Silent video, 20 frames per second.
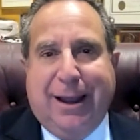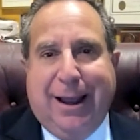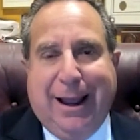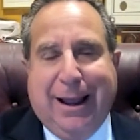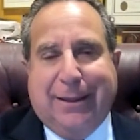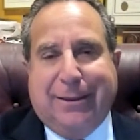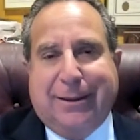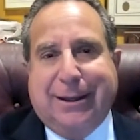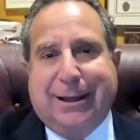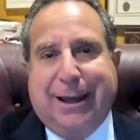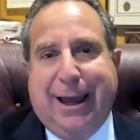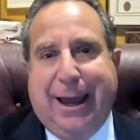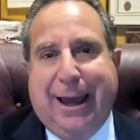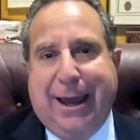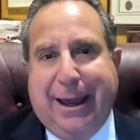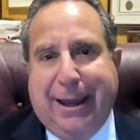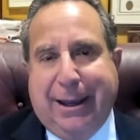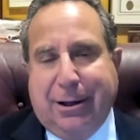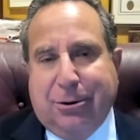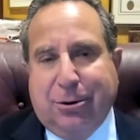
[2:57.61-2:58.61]
and the
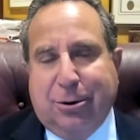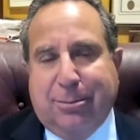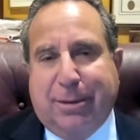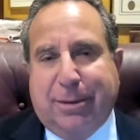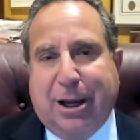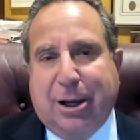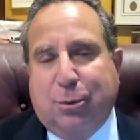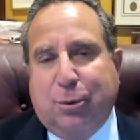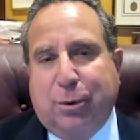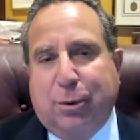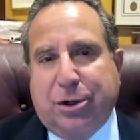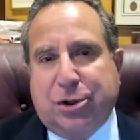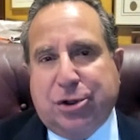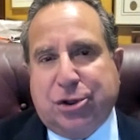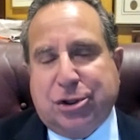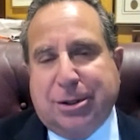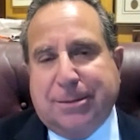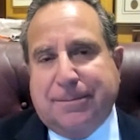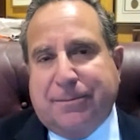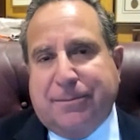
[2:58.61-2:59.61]
angle by
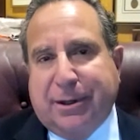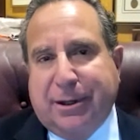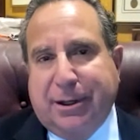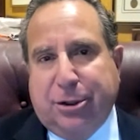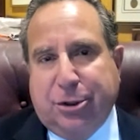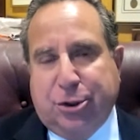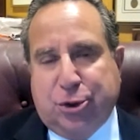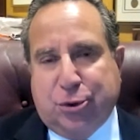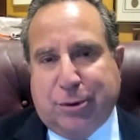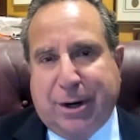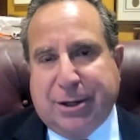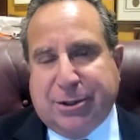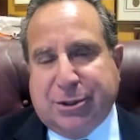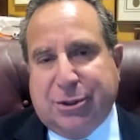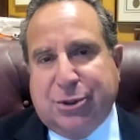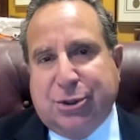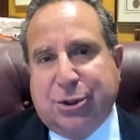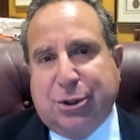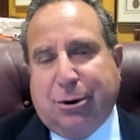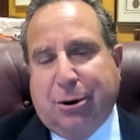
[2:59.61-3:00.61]
which it
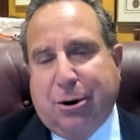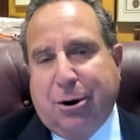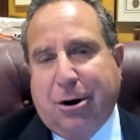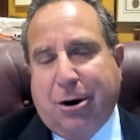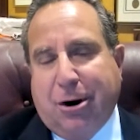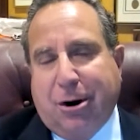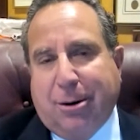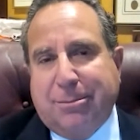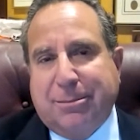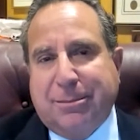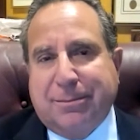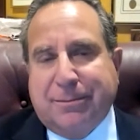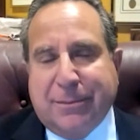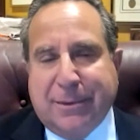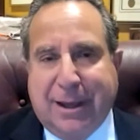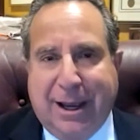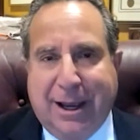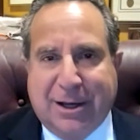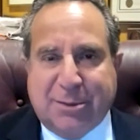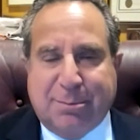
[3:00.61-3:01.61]
addresses your arm
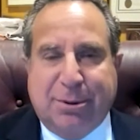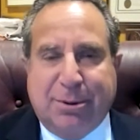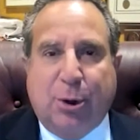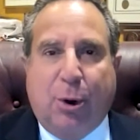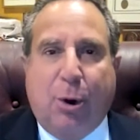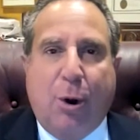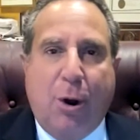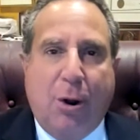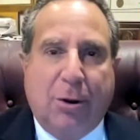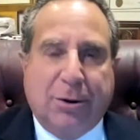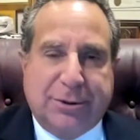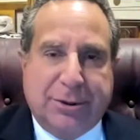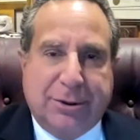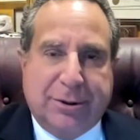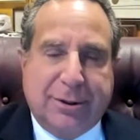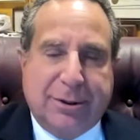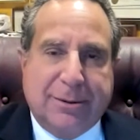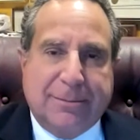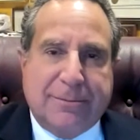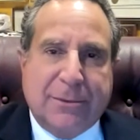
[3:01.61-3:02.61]
has been
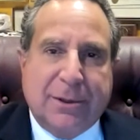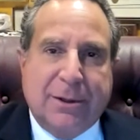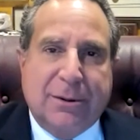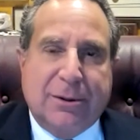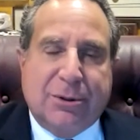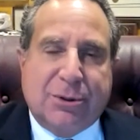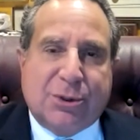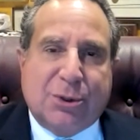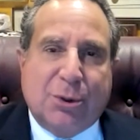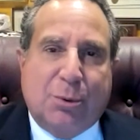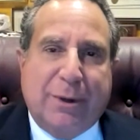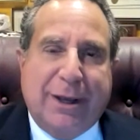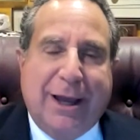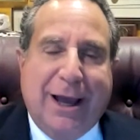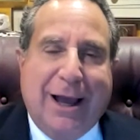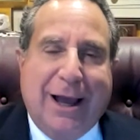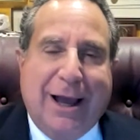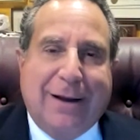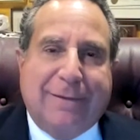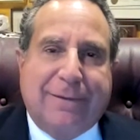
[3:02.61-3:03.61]
altered. So we
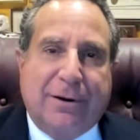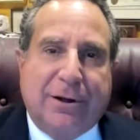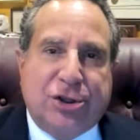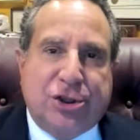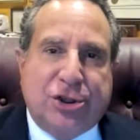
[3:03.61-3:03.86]
have a